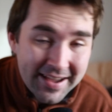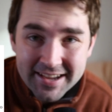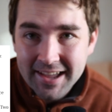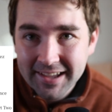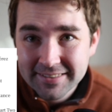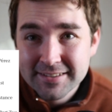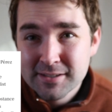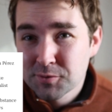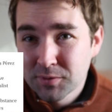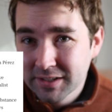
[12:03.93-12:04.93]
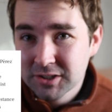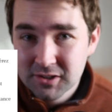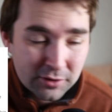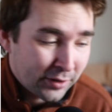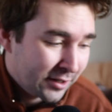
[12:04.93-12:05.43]
AKA, this is really
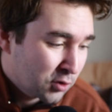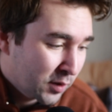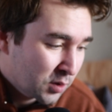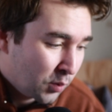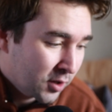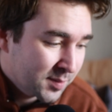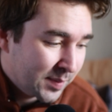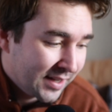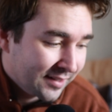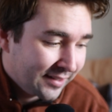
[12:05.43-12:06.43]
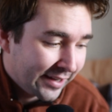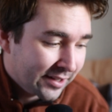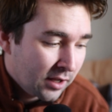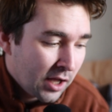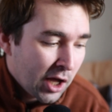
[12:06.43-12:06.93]
just the Critics' Choice Awards being
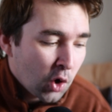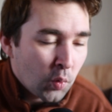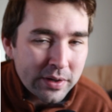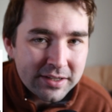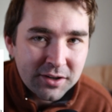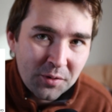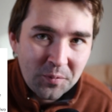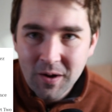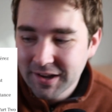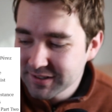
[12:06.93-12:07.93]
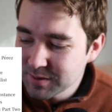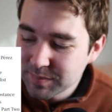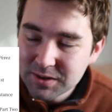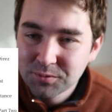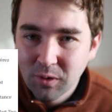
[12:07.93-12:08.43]
like, we don't want to
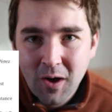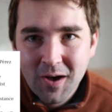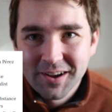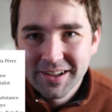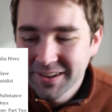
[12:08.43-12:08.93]
be wrong.